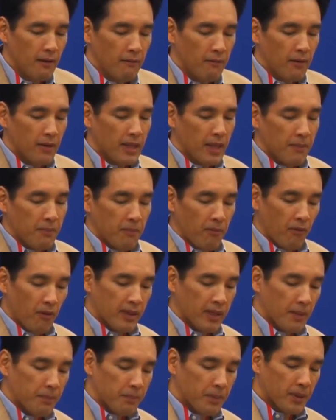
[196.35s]
For
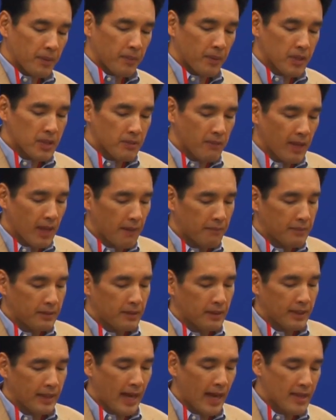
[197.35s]
that purpose, we have
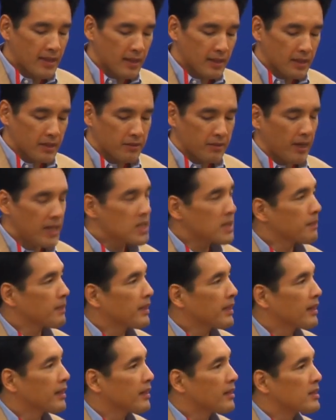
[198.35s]
gathered great
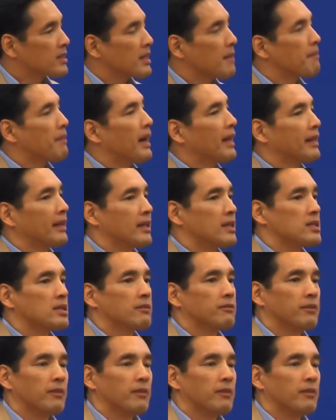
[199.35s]
speakers and panelists